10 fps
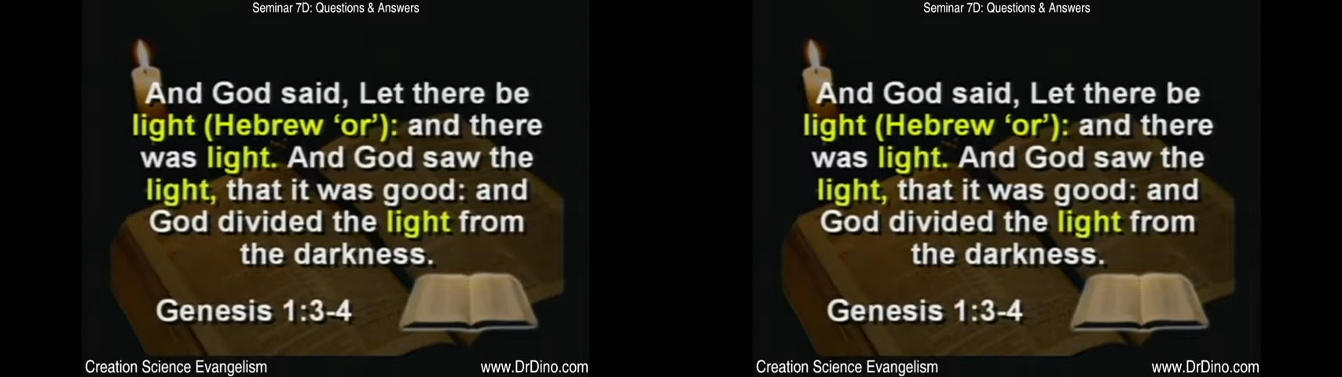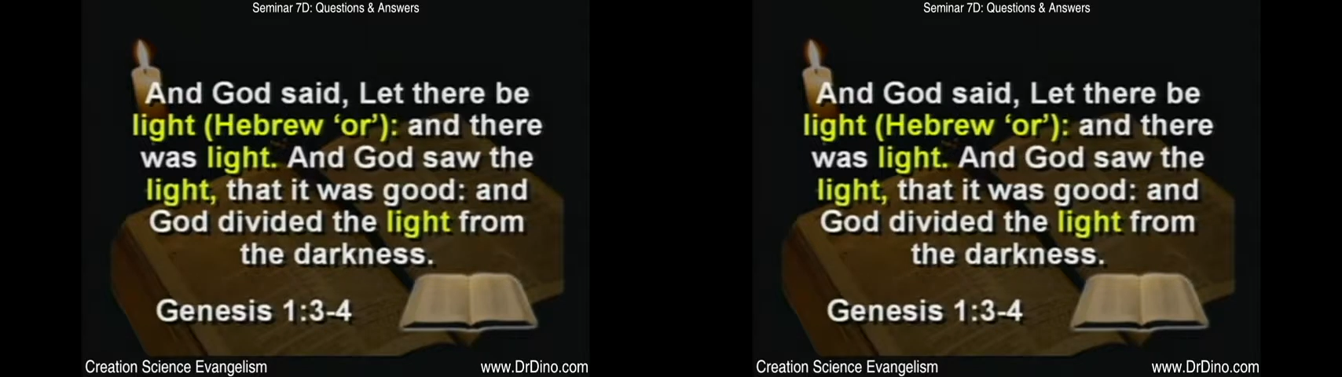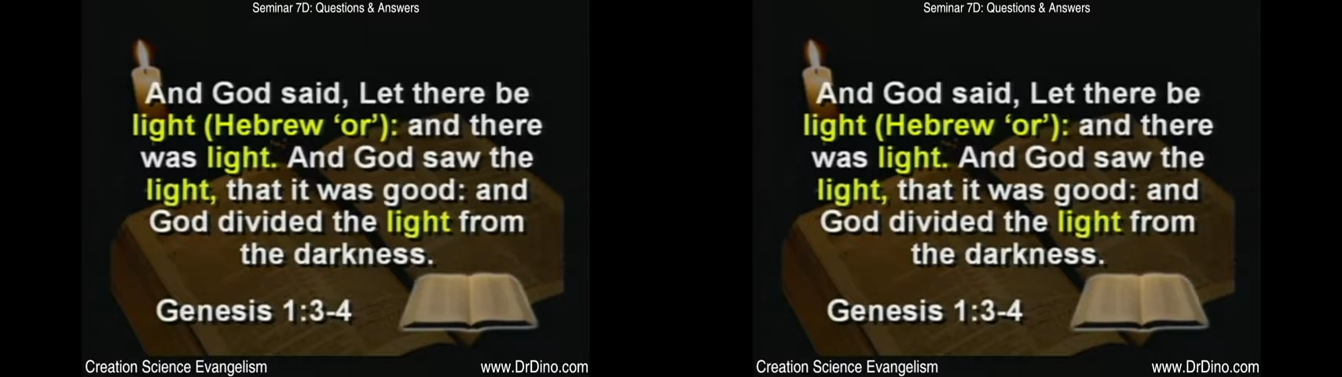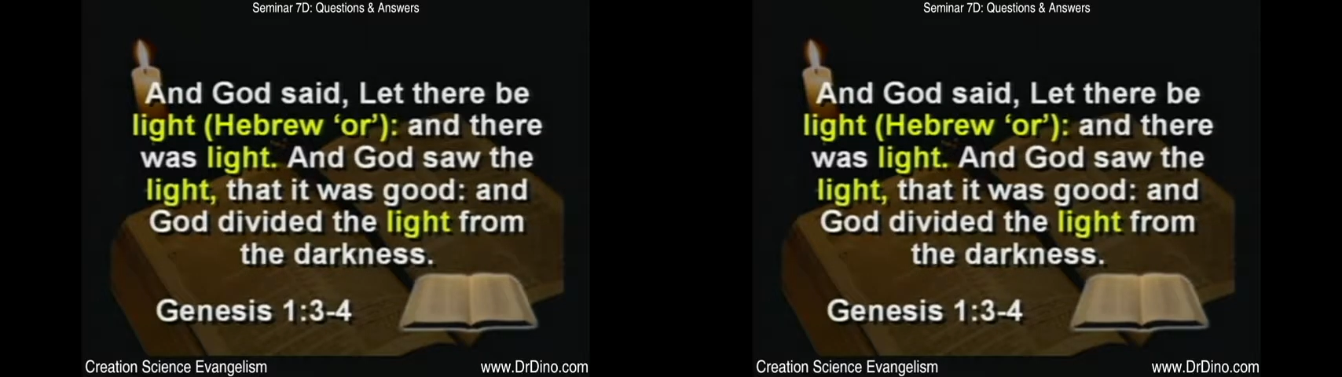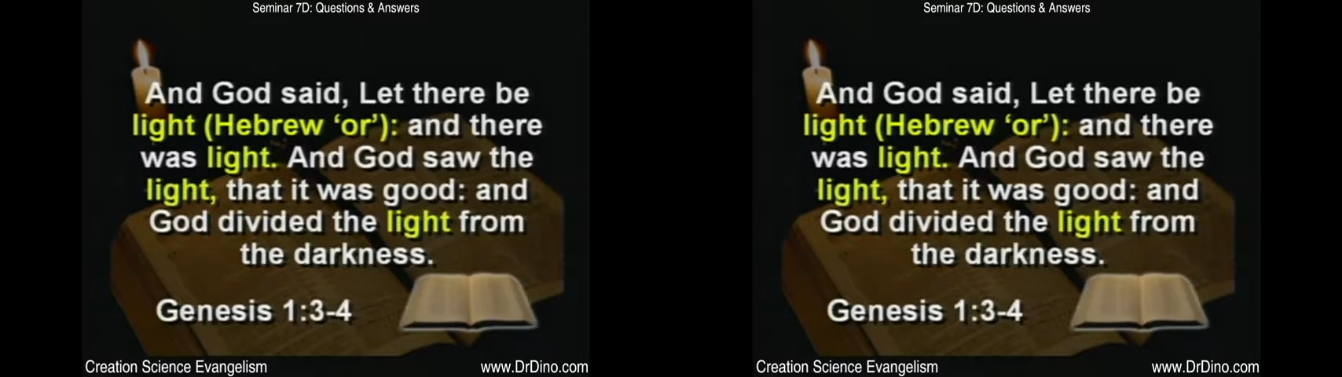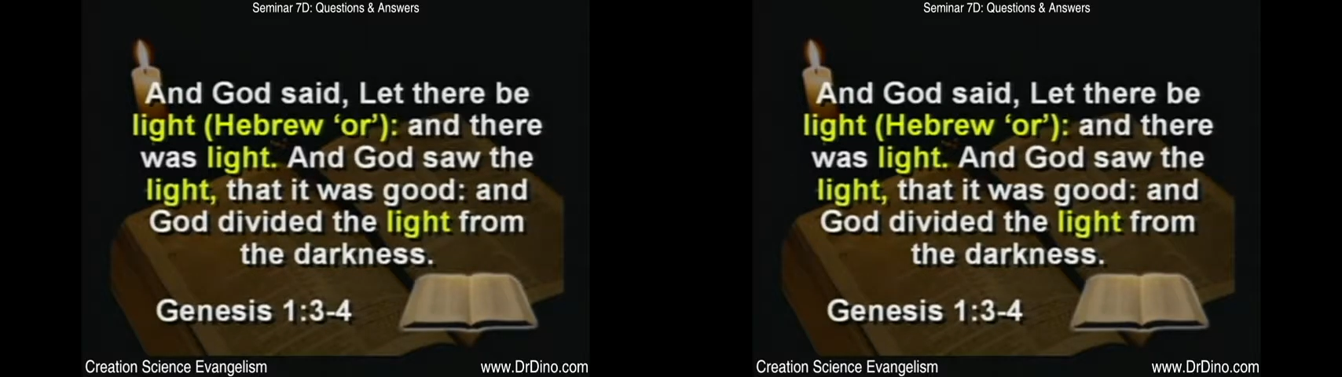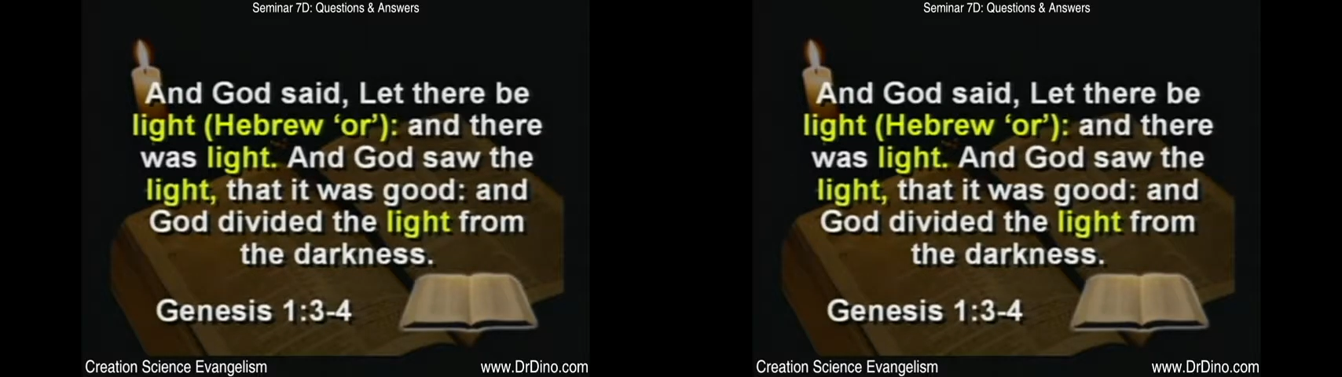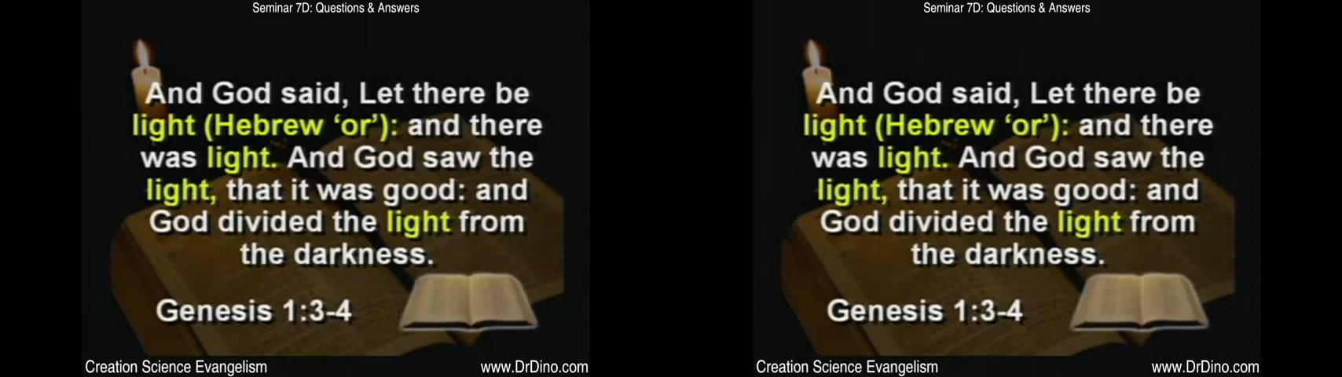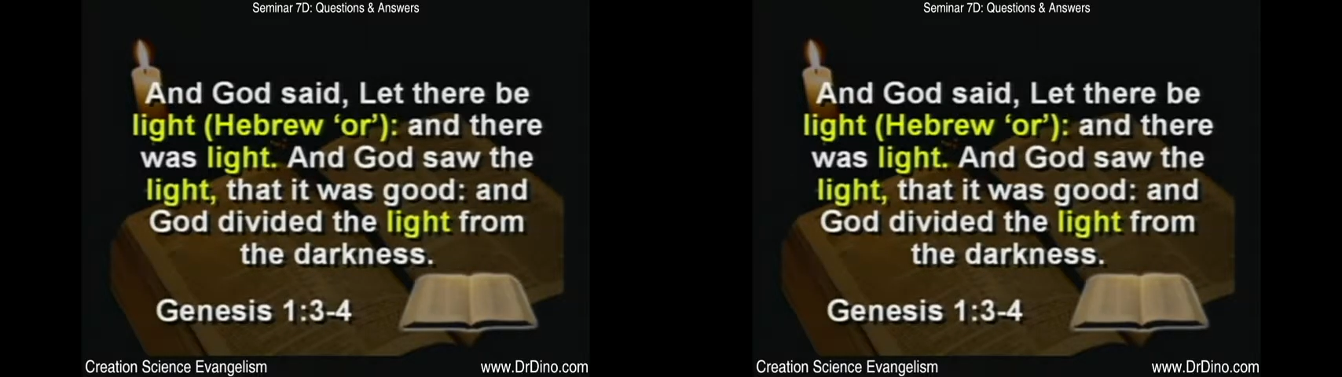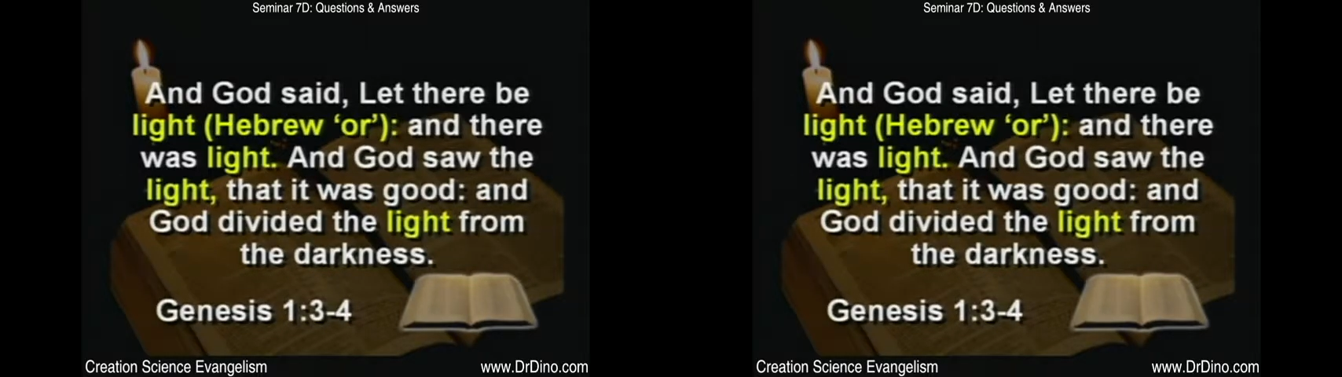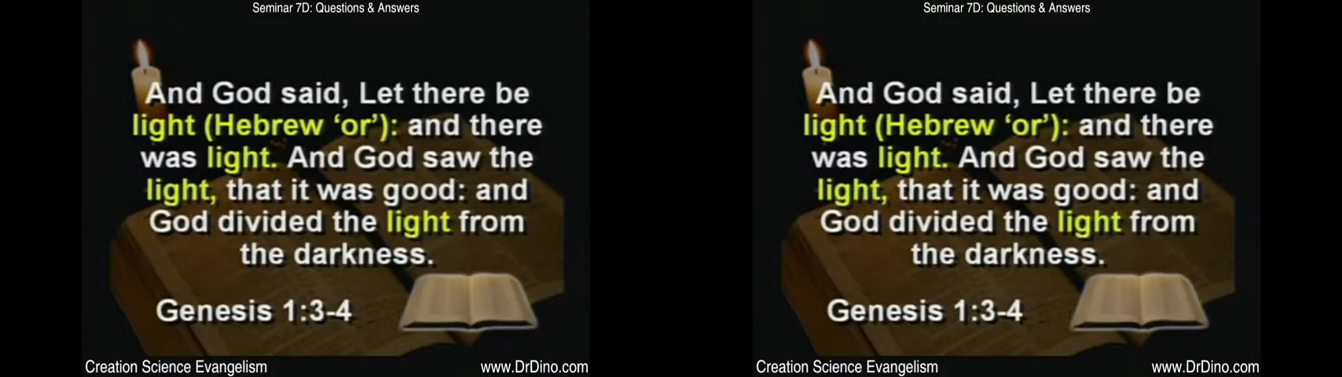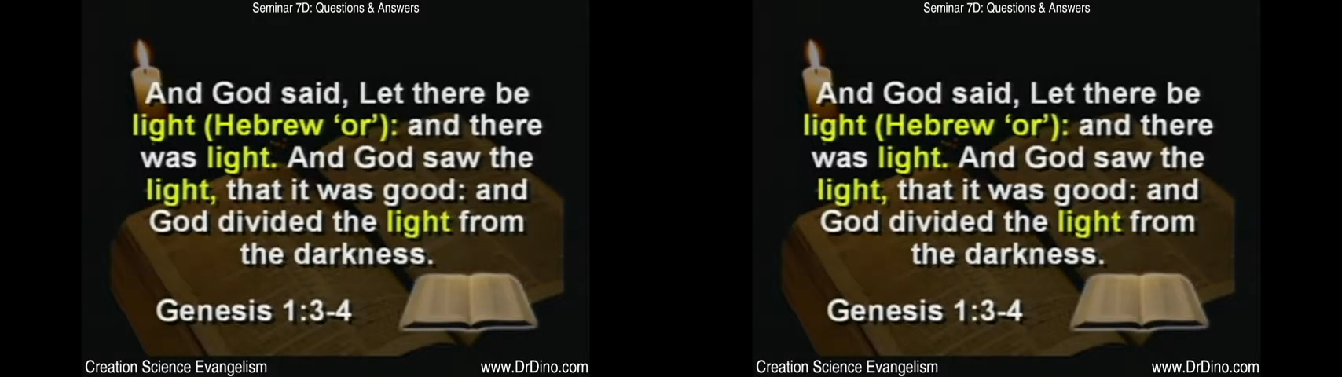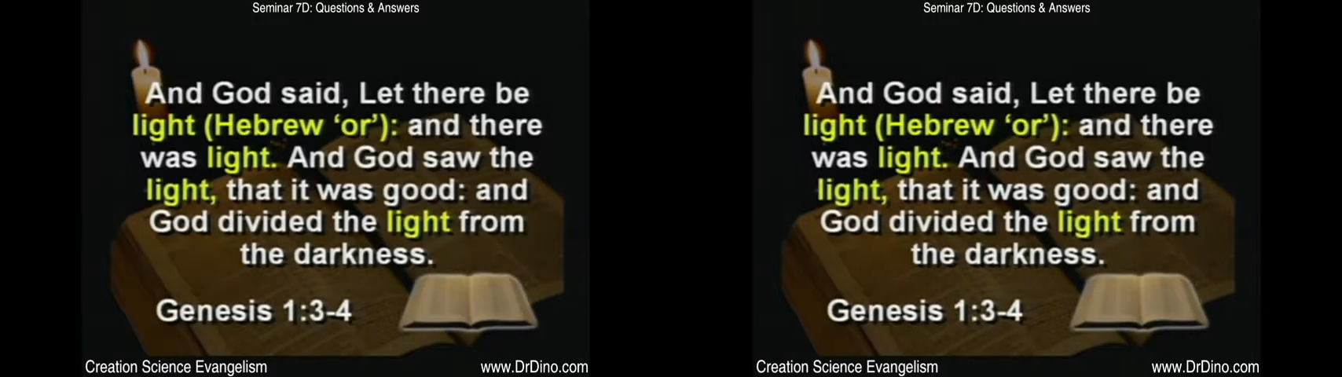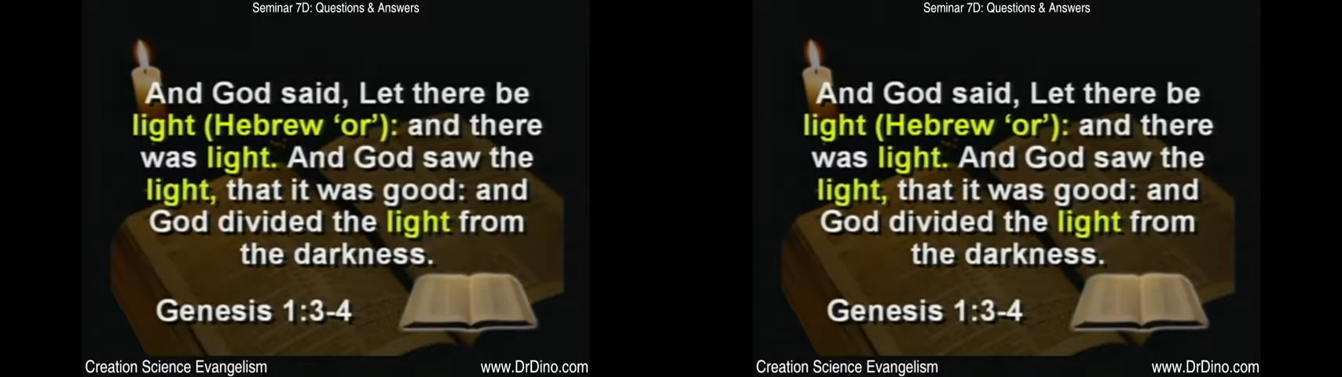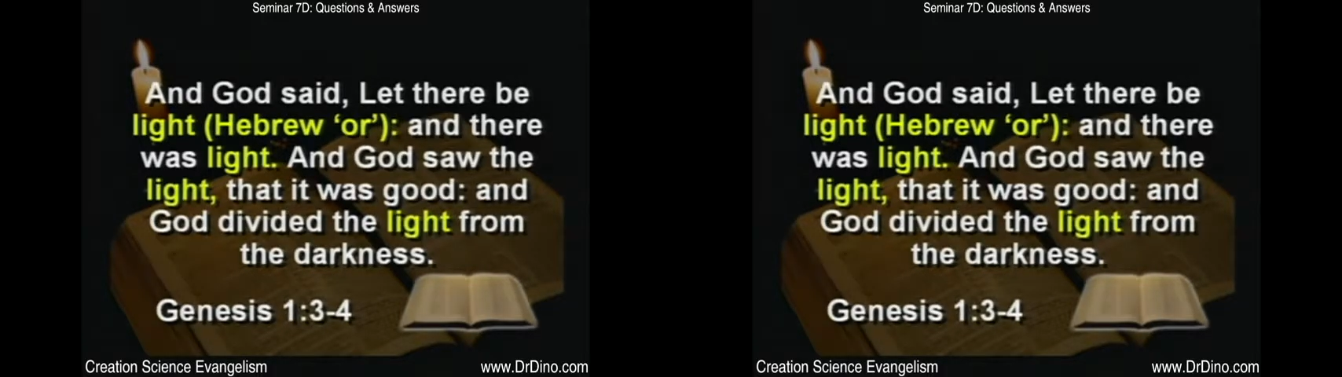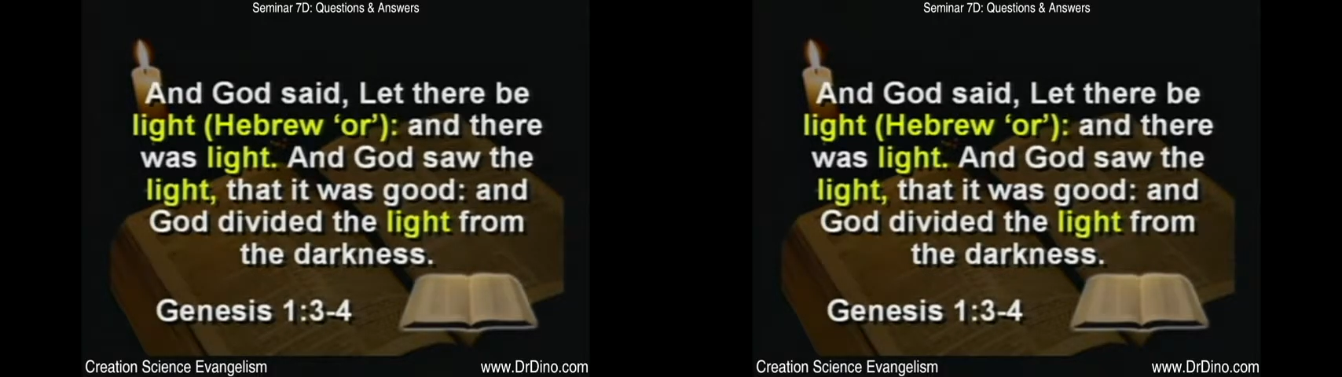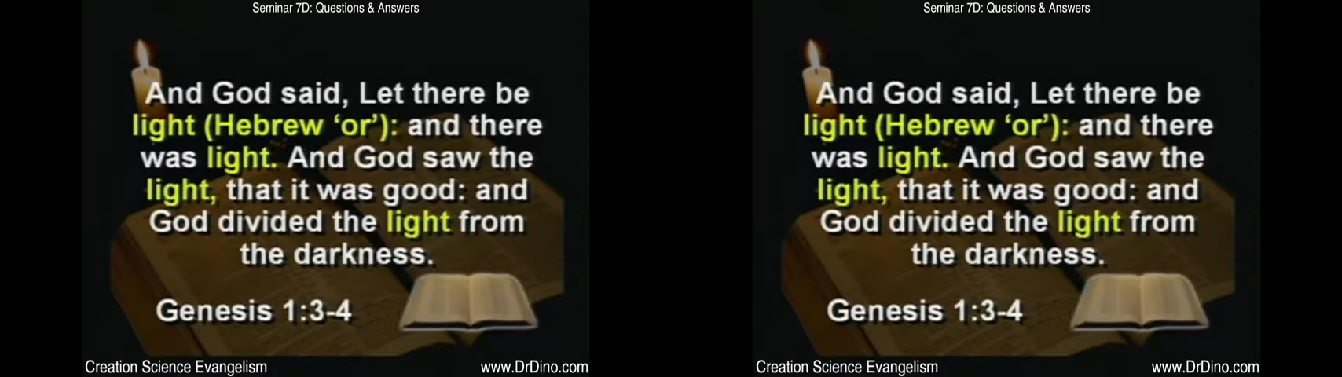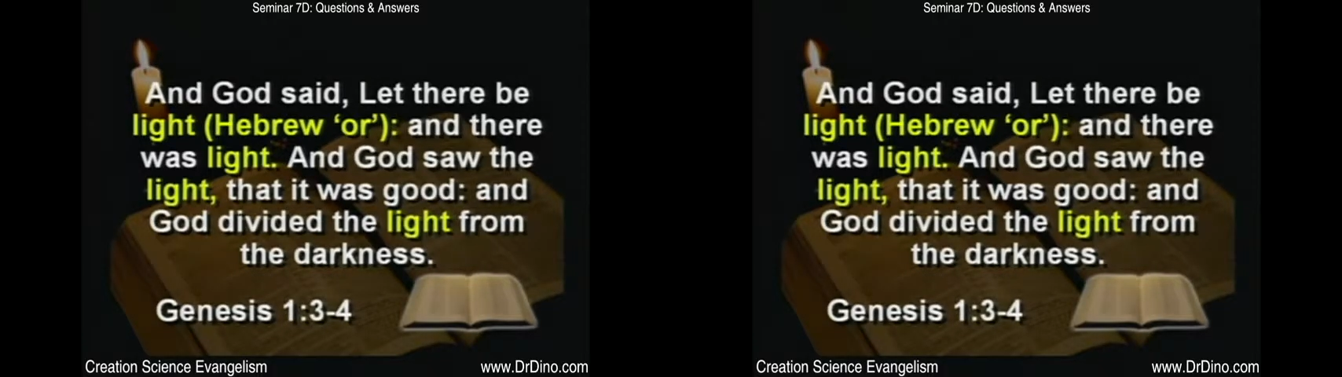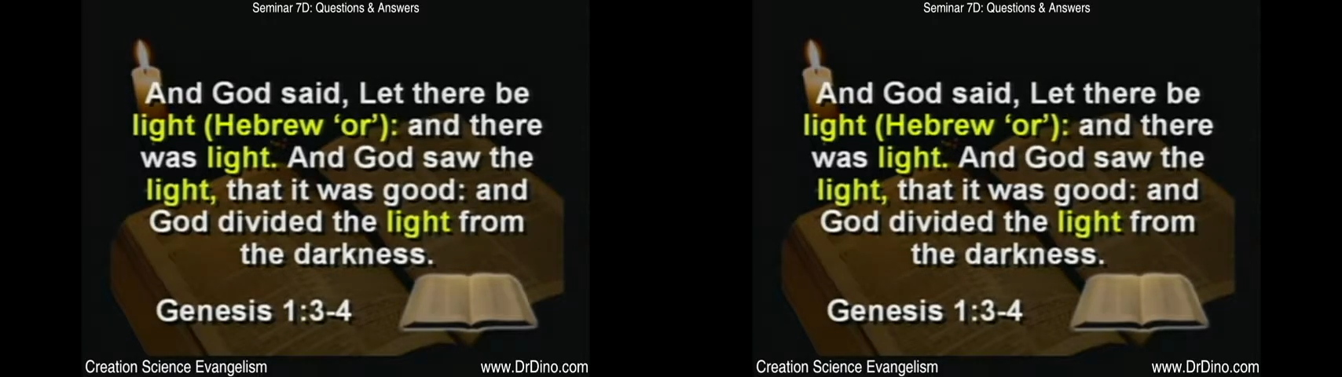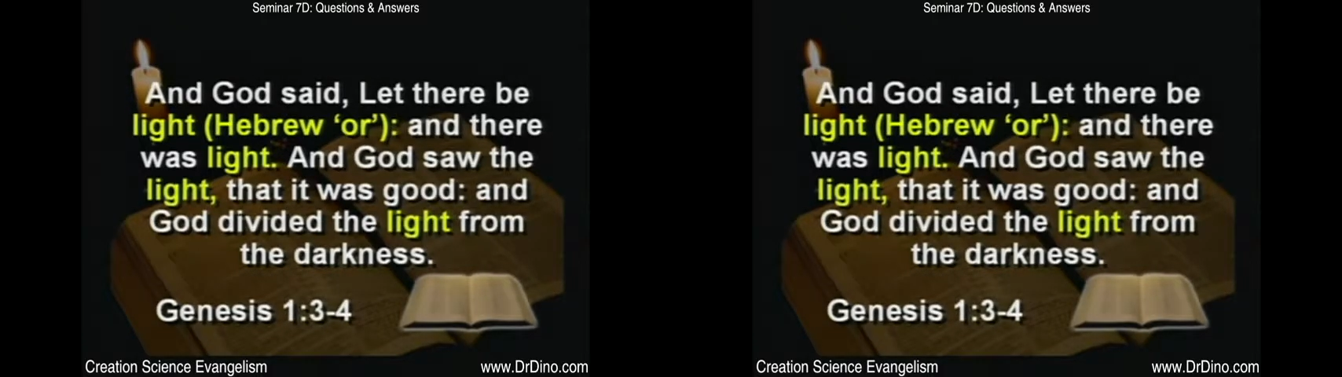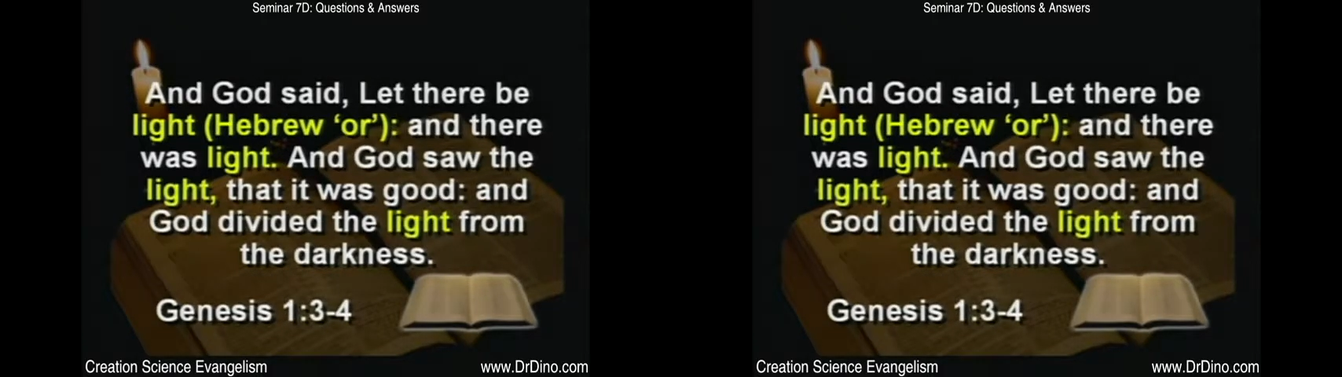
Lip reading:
(no speaker visible)